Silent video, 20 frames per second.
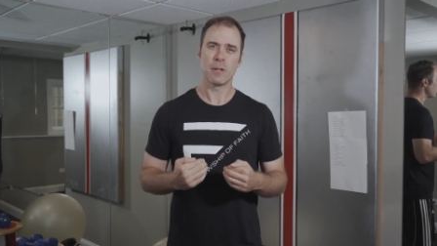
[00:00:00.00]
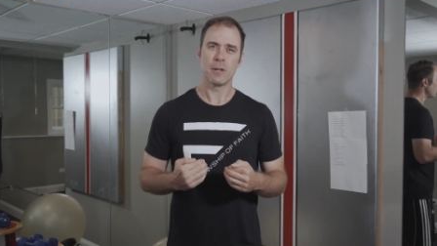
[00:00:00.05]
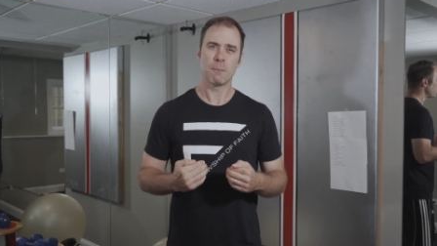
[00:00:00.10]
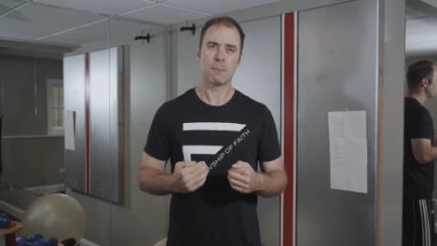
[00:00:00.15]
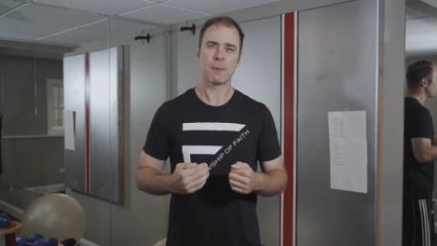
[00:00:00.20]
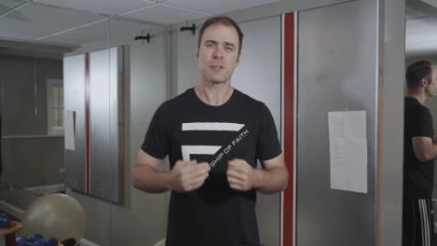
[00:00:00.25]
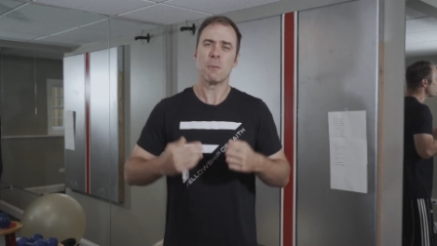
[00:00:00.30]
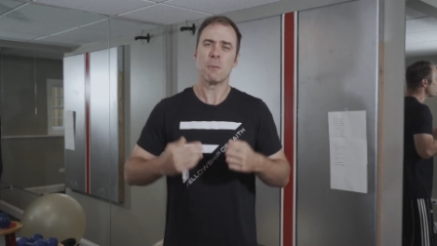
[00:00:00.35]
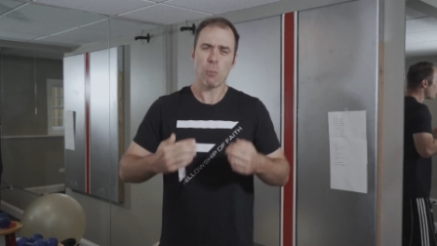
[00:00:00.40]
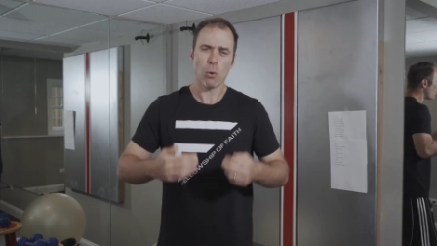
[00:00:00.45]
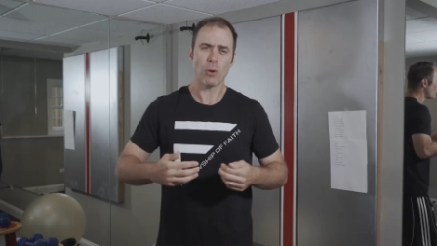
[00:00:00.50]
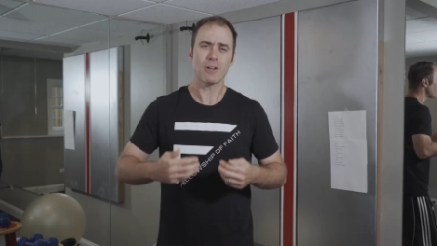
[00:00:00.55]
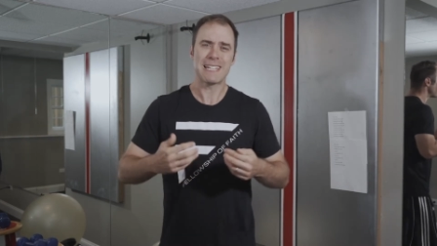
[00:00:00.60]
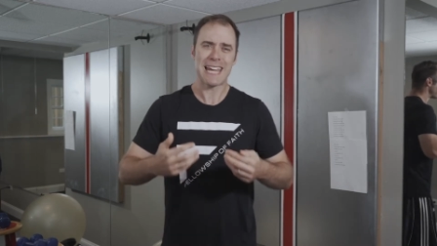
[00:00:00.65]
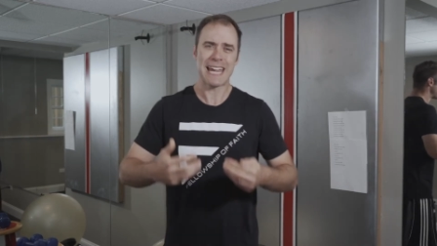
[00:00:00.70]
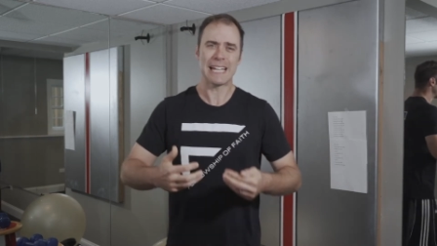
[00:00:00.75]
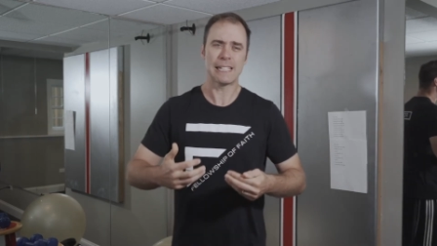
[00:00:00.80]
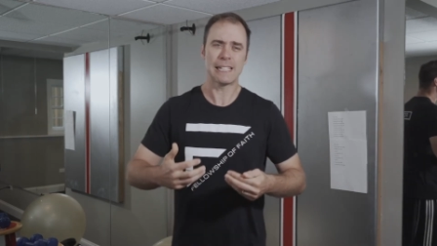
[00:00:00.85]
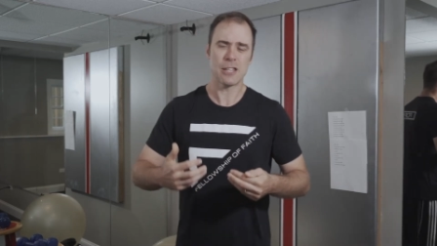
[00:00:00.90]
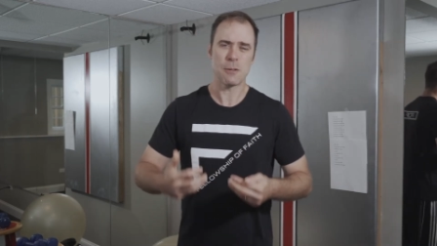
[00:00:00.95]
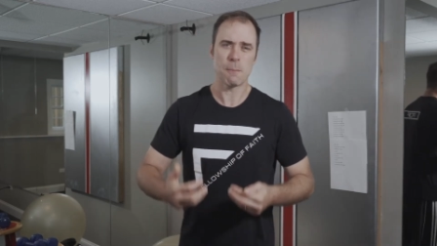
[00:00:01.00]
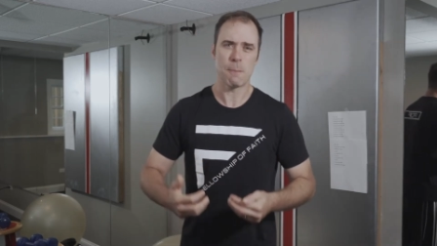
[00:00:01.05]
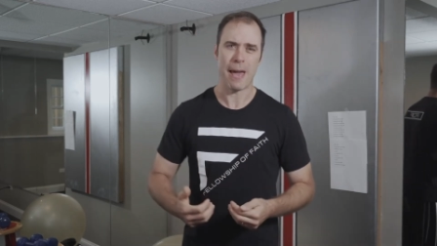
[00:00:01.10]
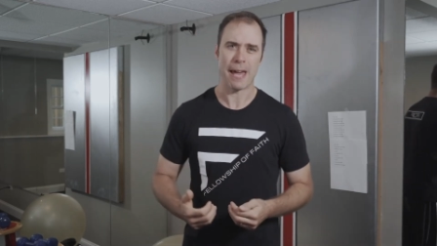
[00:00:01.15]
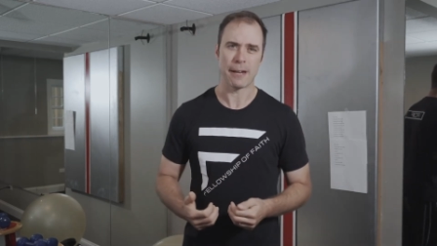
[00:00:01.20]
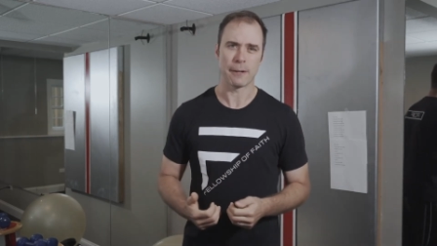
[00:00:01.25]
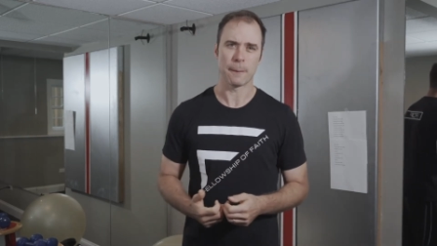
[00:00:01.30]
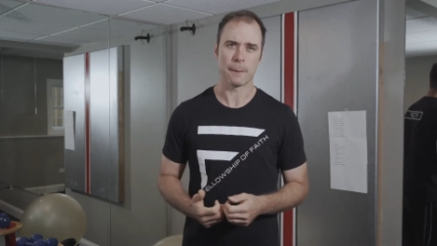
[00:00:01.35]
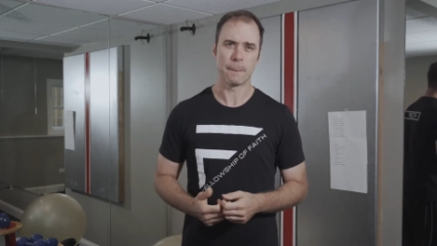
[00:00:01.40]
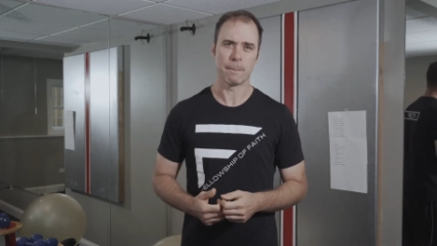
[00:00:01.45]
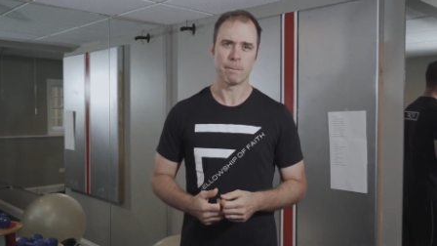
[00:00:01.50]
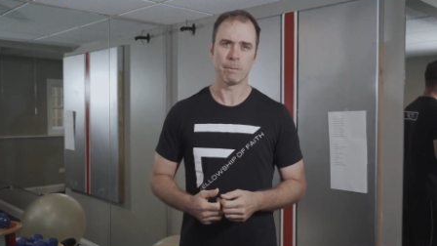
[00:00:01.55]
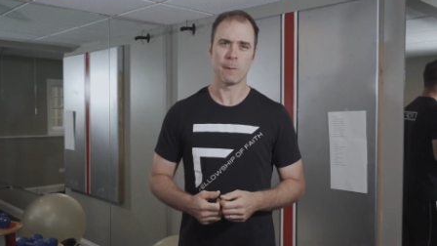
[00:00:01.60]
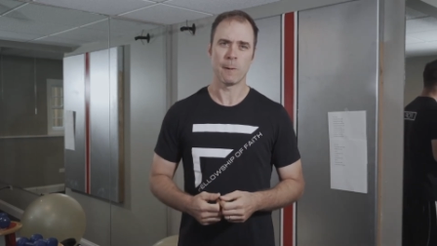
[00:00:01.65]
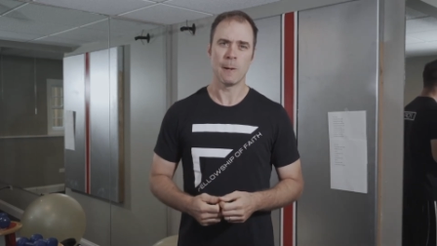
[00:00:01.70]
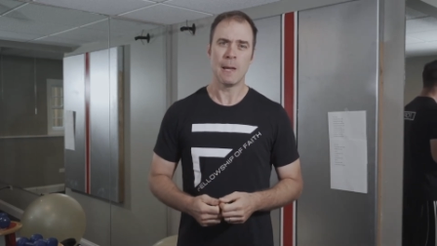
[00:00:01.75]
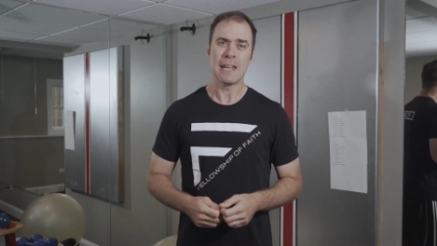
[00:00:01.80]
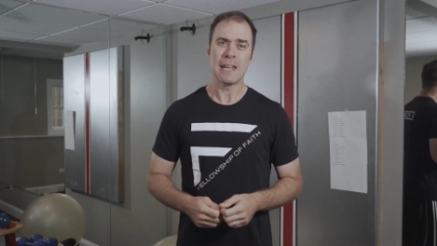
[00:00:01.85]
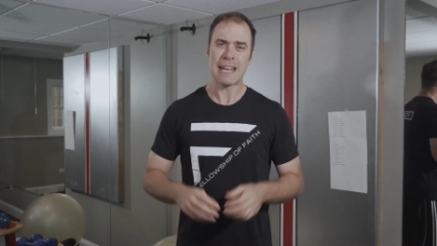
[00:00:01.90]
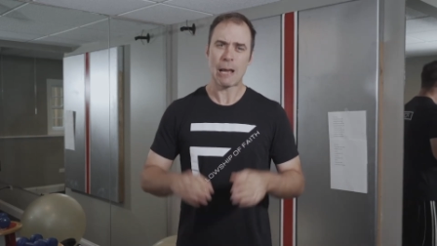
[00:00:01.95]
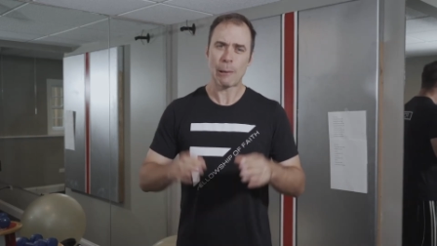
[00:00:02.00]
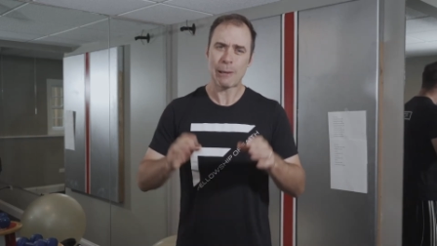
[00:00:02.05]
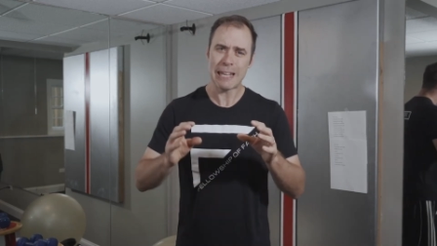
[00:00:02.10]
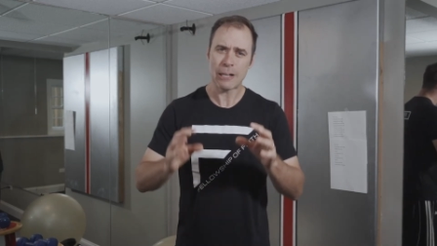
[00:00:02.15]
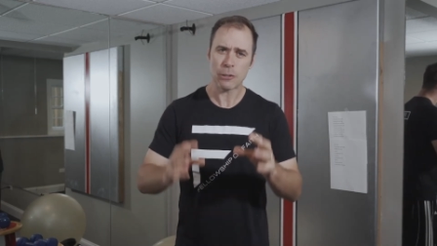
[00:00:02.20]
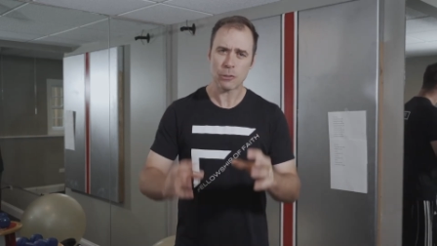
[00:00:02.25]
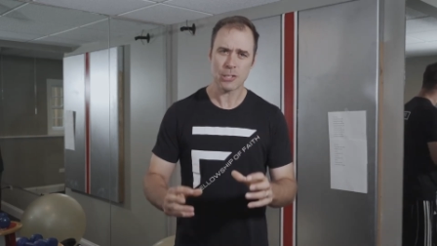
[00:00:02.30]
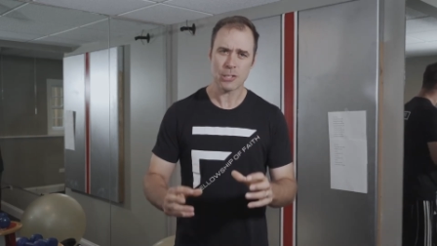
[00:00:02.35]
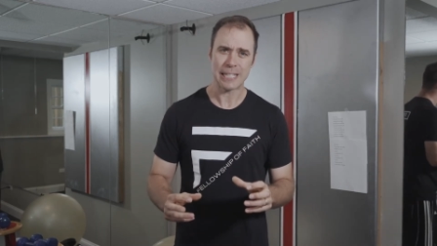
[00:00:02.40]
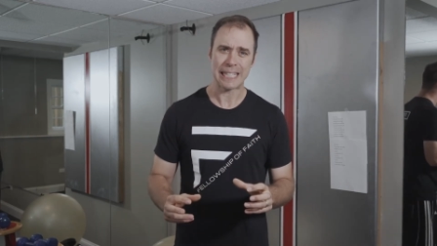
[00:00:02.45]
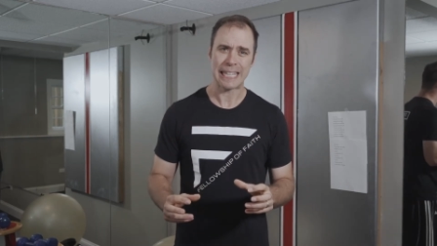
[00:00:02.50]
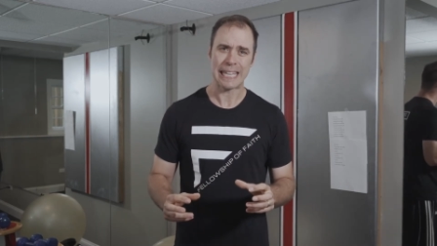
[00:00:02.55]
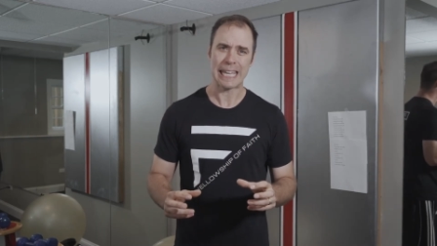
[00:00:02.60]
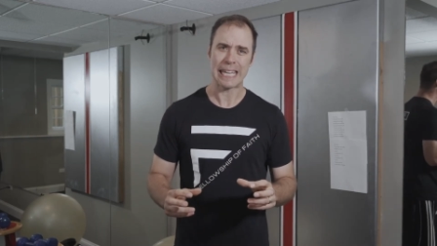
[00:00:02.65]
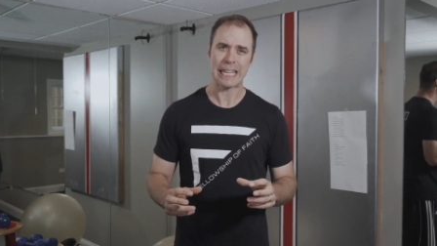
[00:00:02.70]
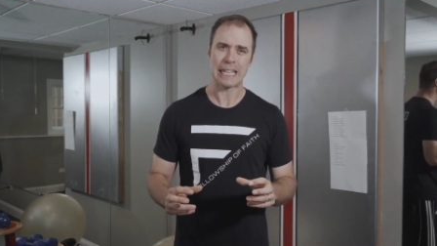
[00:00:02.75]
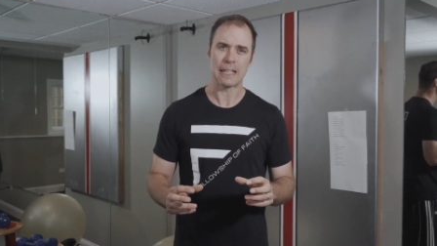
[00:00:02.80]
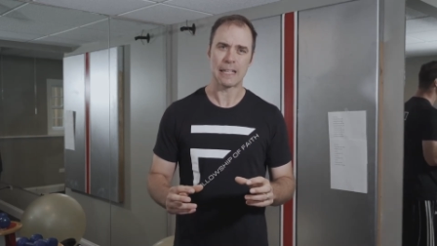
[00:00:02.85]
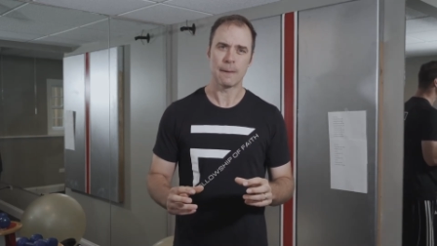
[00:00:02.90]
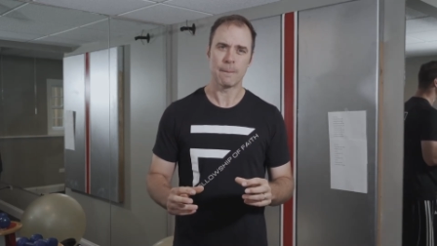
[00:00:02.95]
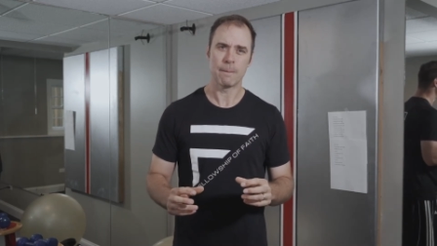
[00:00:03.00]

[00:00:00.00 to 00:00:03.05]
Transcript: but the more daily, the better. Now, here's the key.